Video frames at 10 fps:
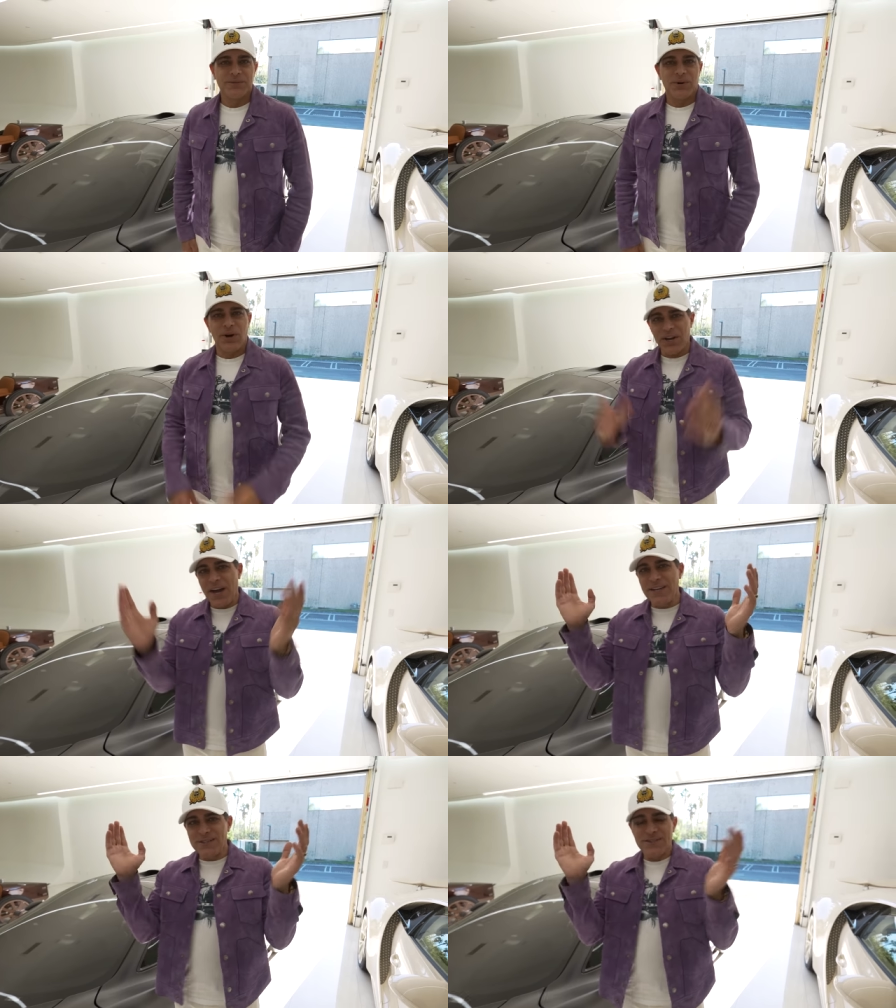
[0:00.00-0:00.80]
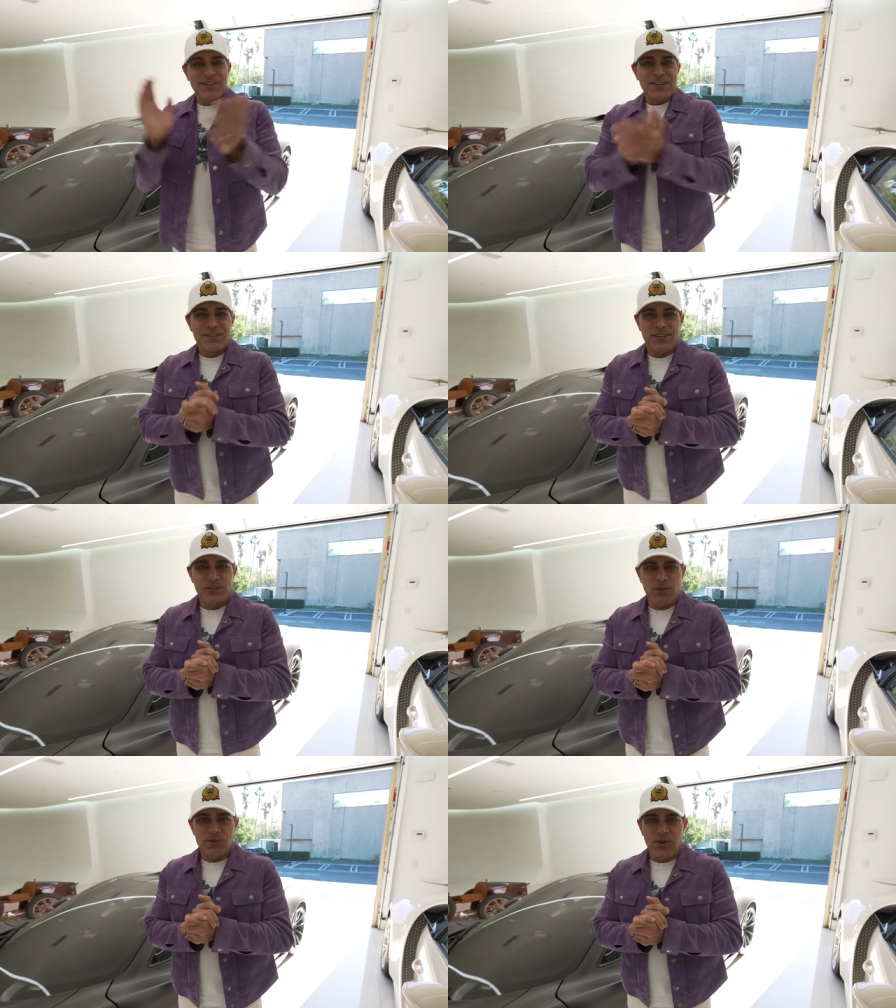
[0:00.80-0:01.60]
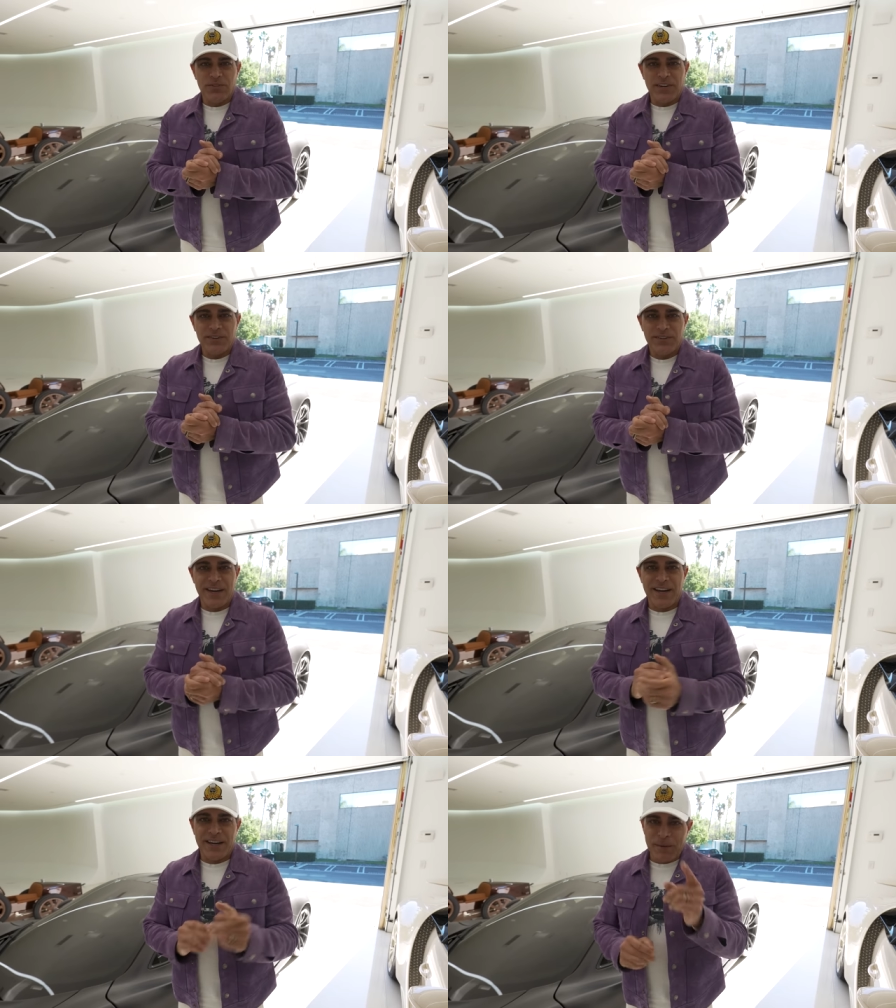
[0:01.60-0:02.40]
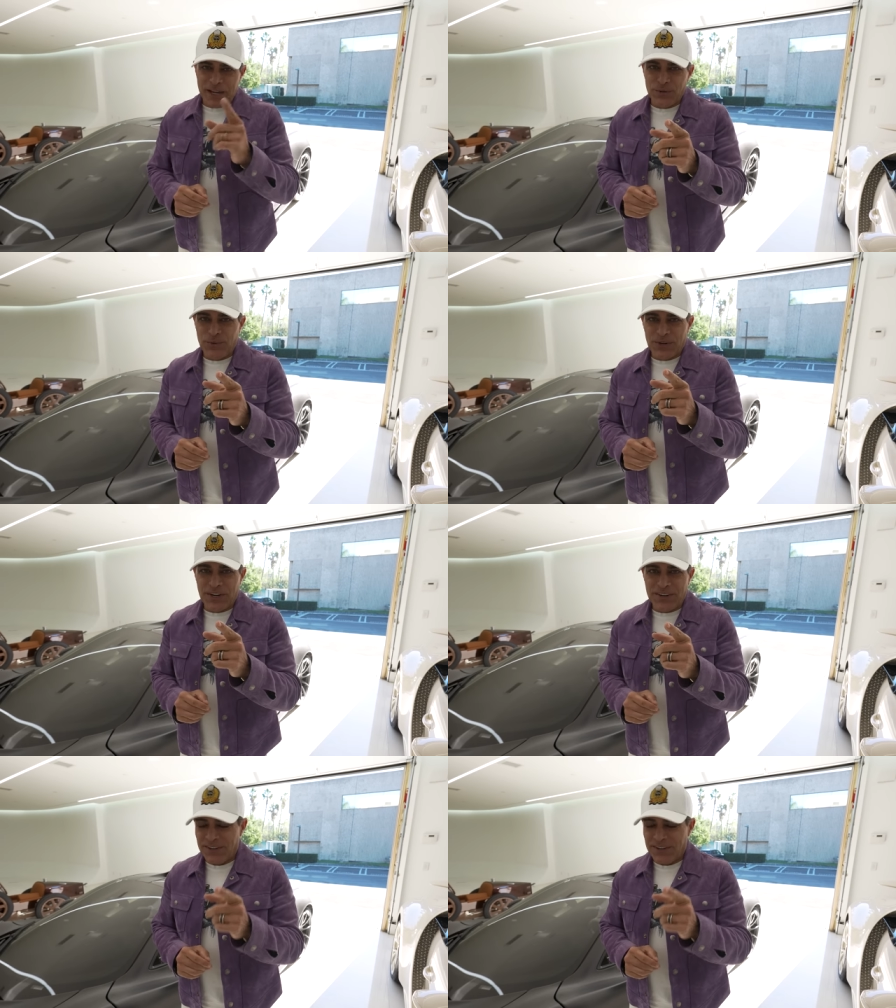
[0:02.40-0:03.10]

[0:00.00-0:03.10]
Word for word: All right, guys, the show's over. I gotta get back to work.